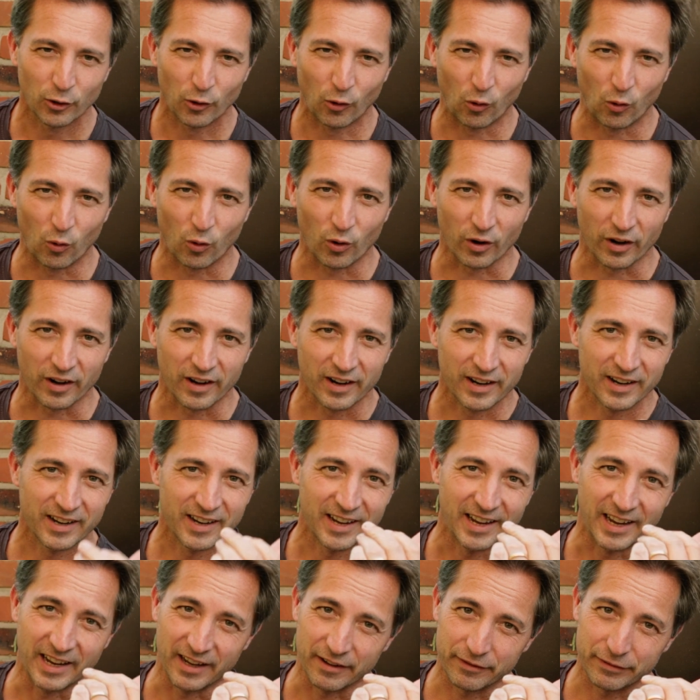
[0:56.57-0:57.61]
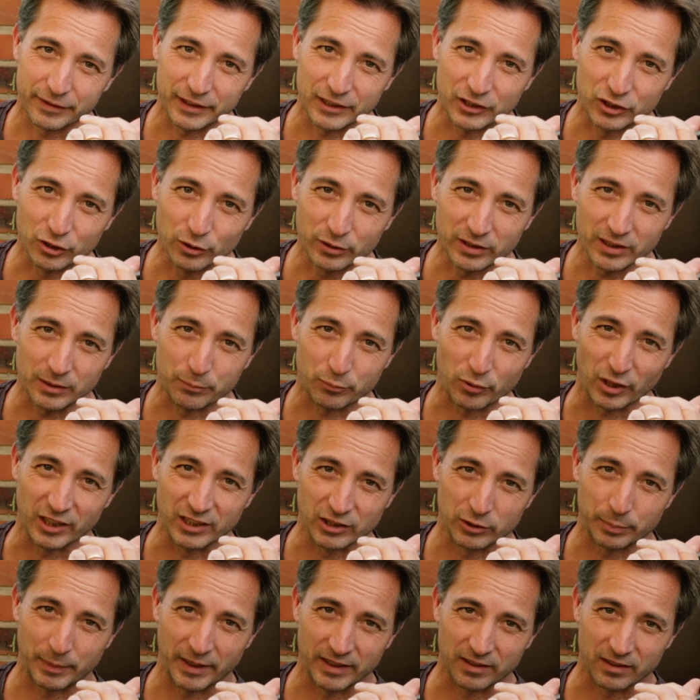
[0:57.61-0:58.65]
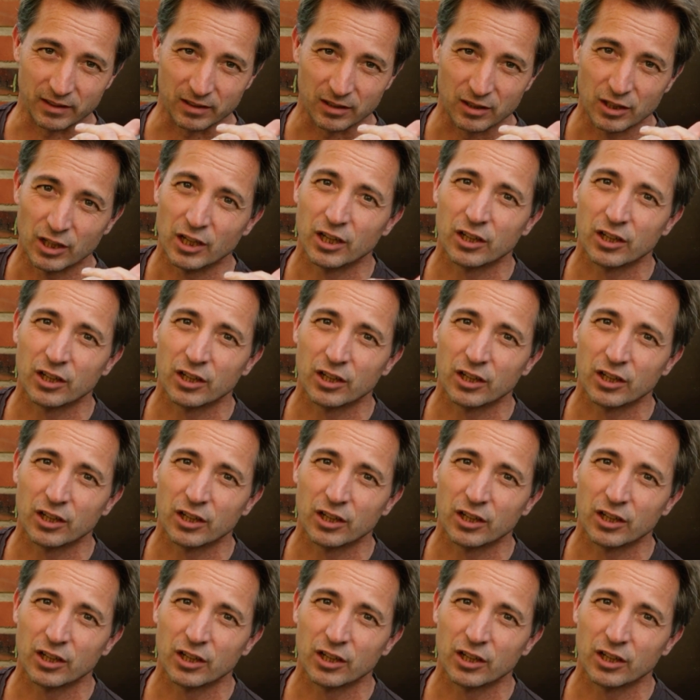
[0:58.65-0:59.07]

or heavy duty branch bender.